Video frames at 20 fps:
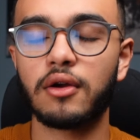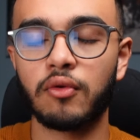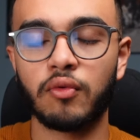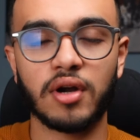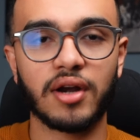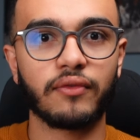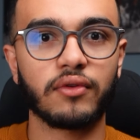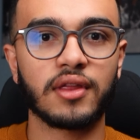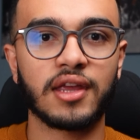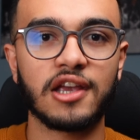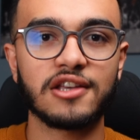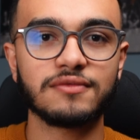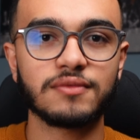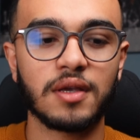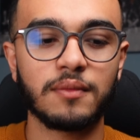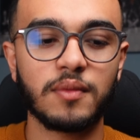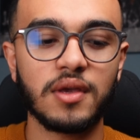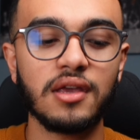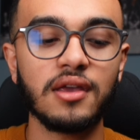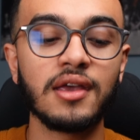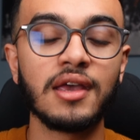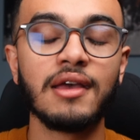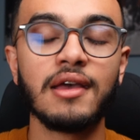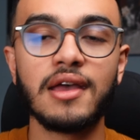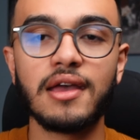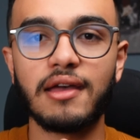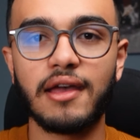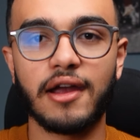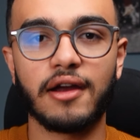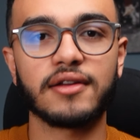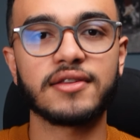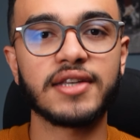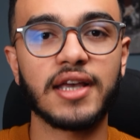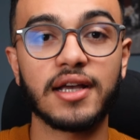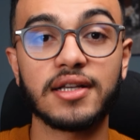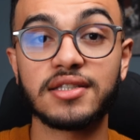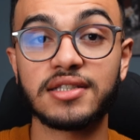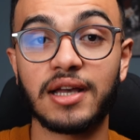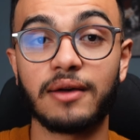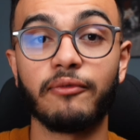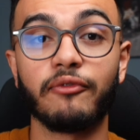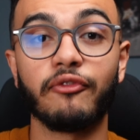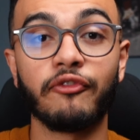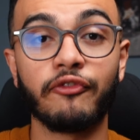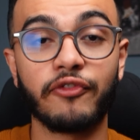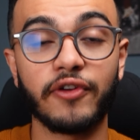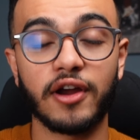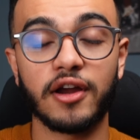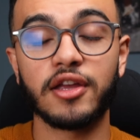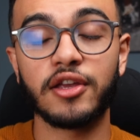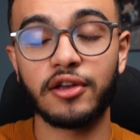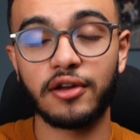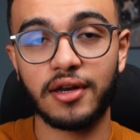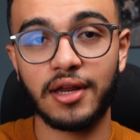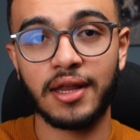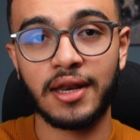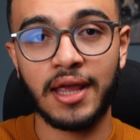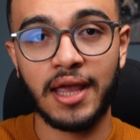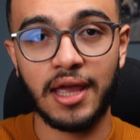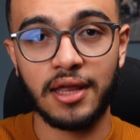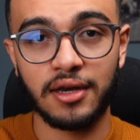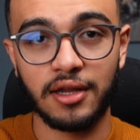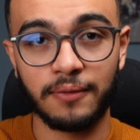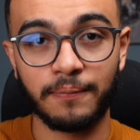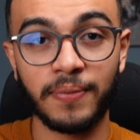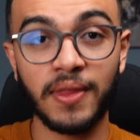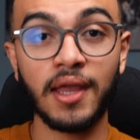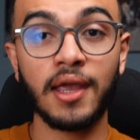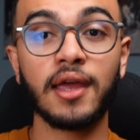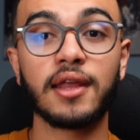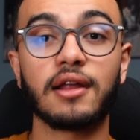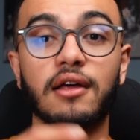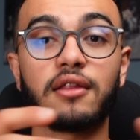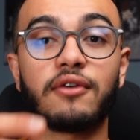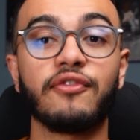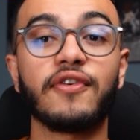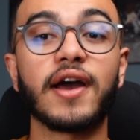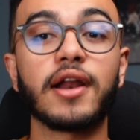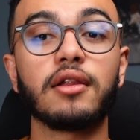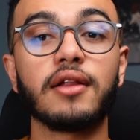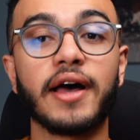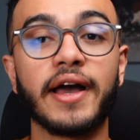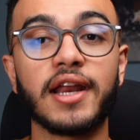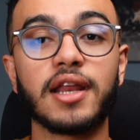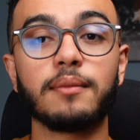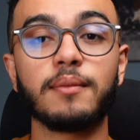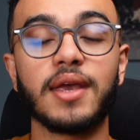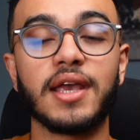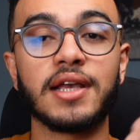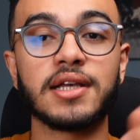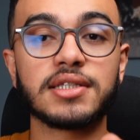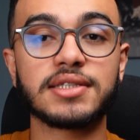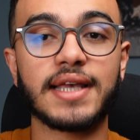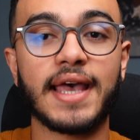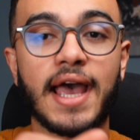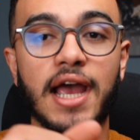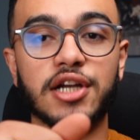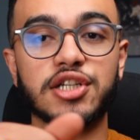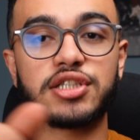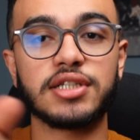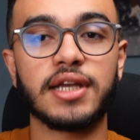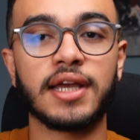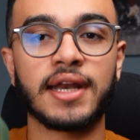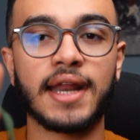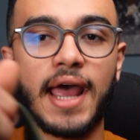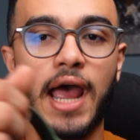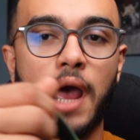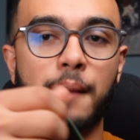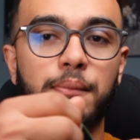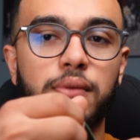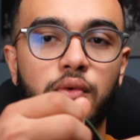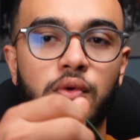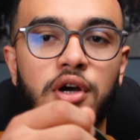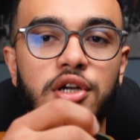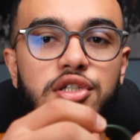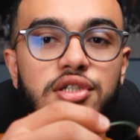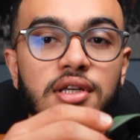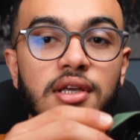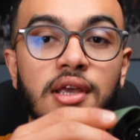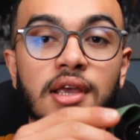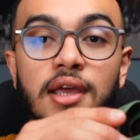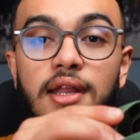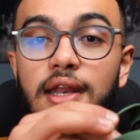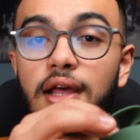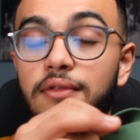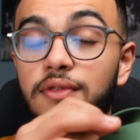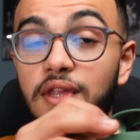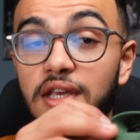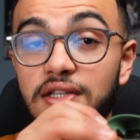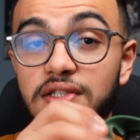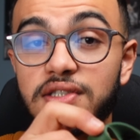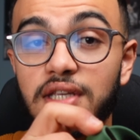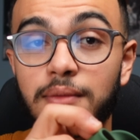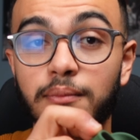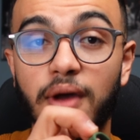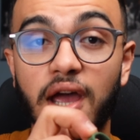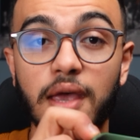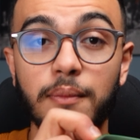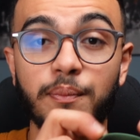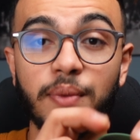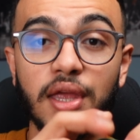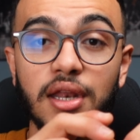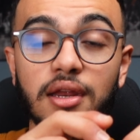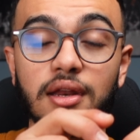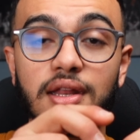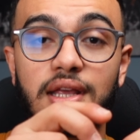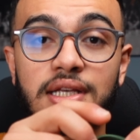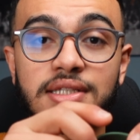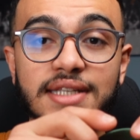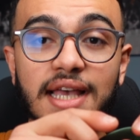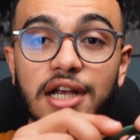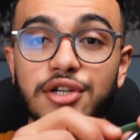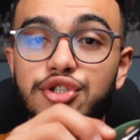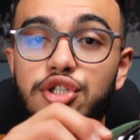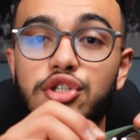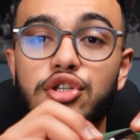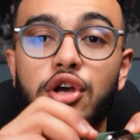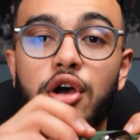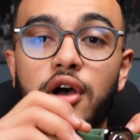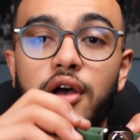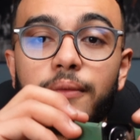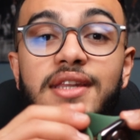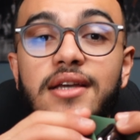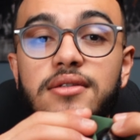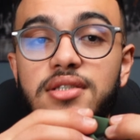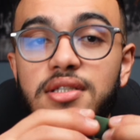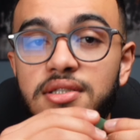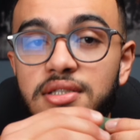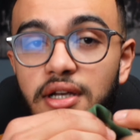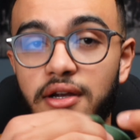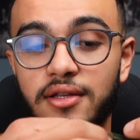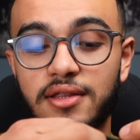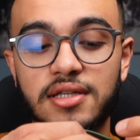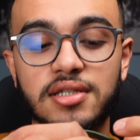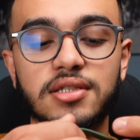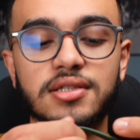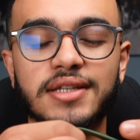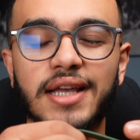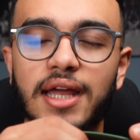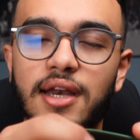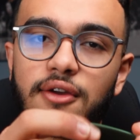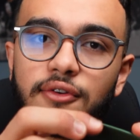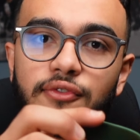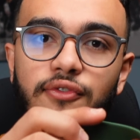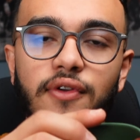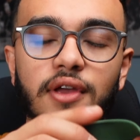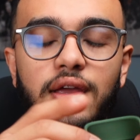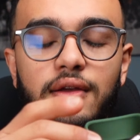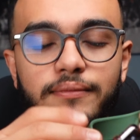or whatever the case may be. AirTags come very good and handy. Now, the final item is actually an Apple Watch. Now, this, in my opinion, is actually not necessary. This is kind of